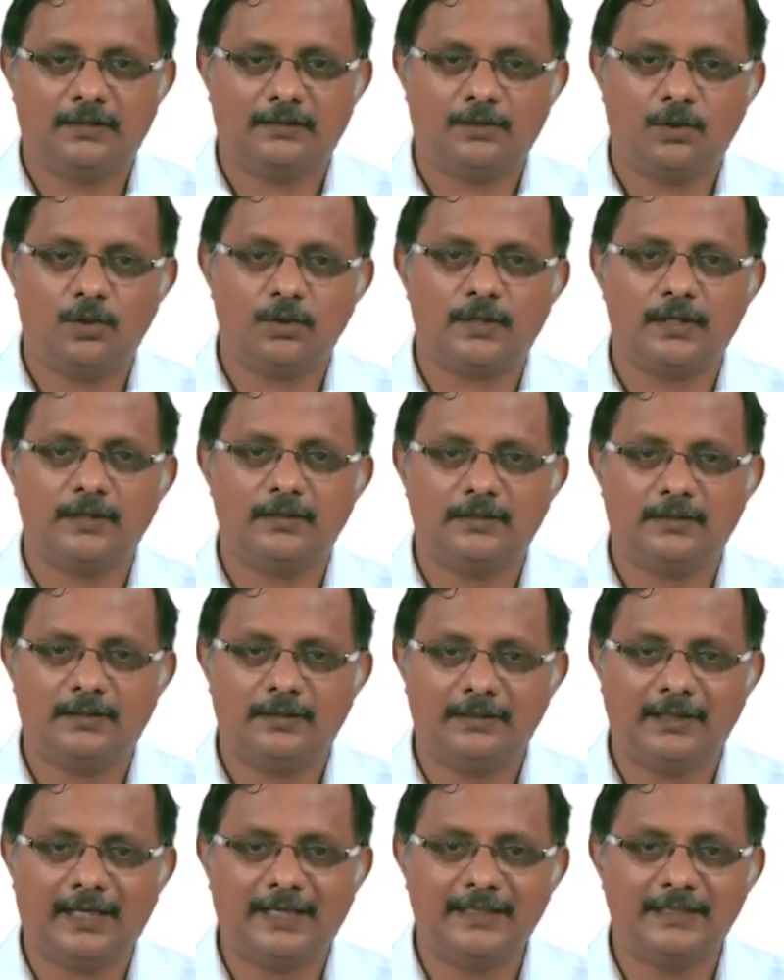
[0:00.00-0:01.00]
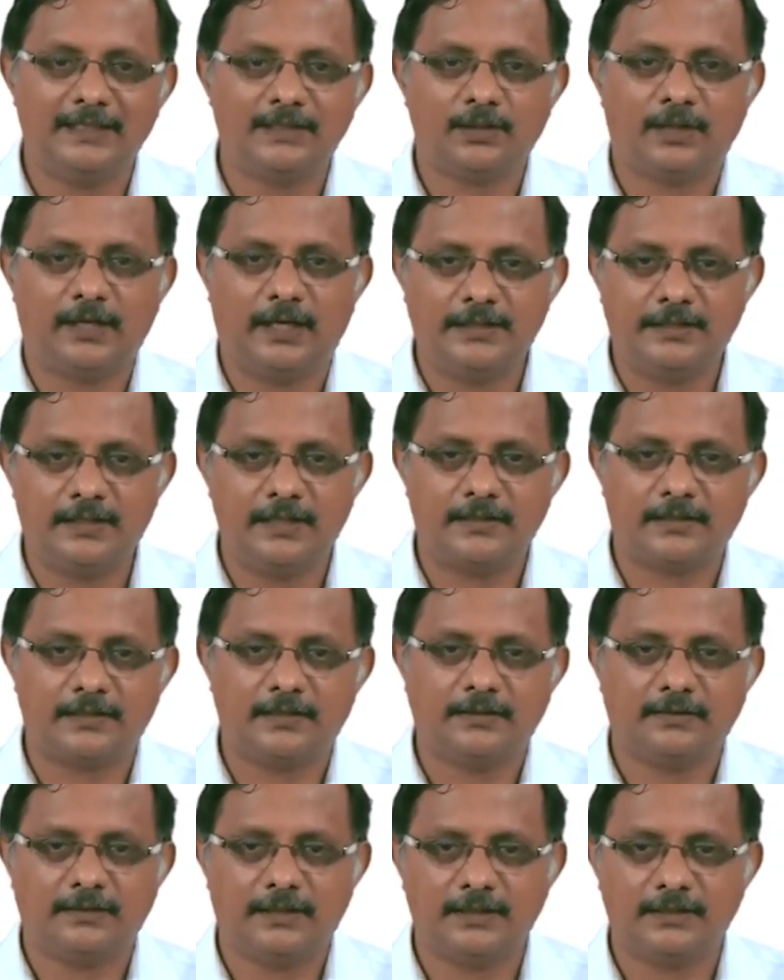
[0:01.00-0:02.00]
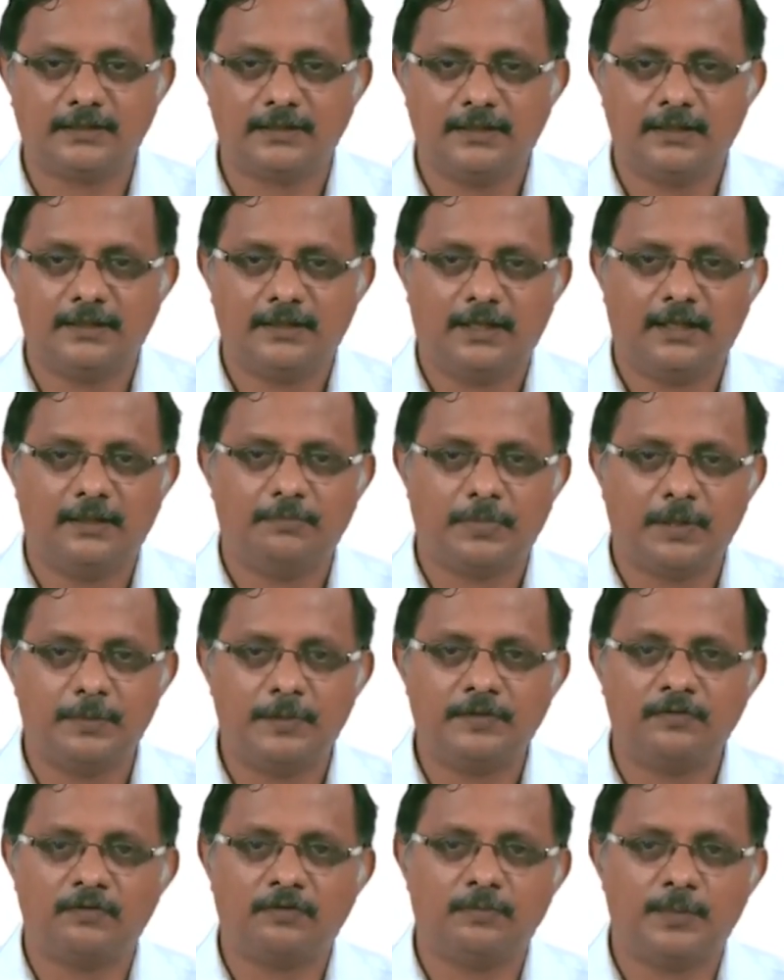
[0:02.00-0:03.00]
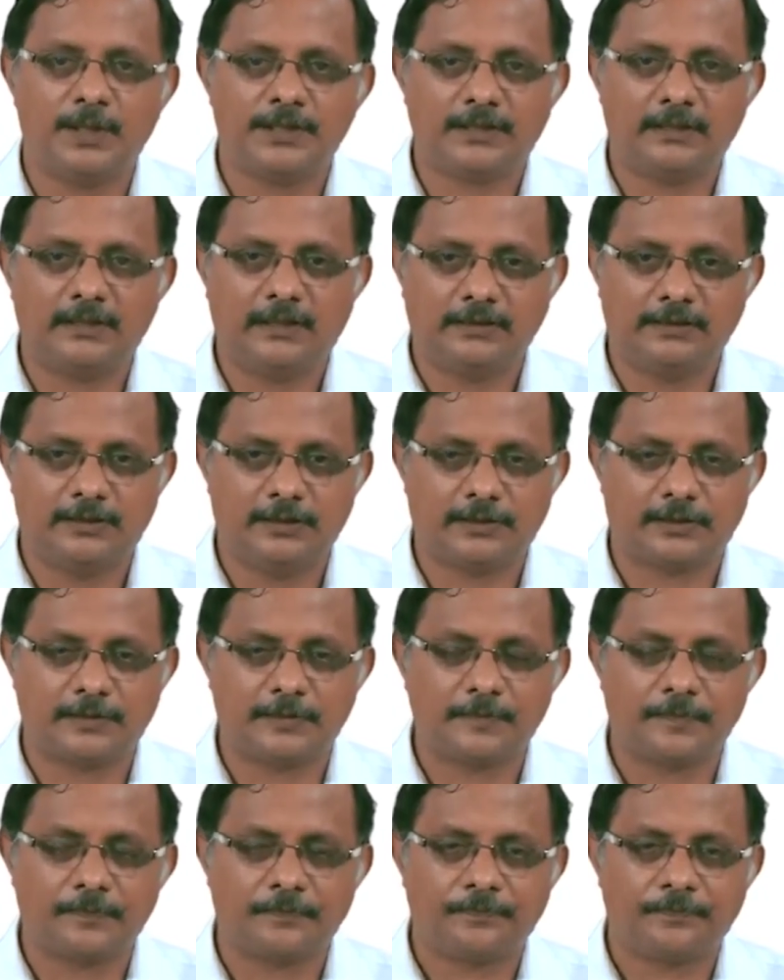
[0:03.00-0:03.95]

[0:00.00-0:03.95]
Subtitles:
local lines or edges and things and primitive information like this.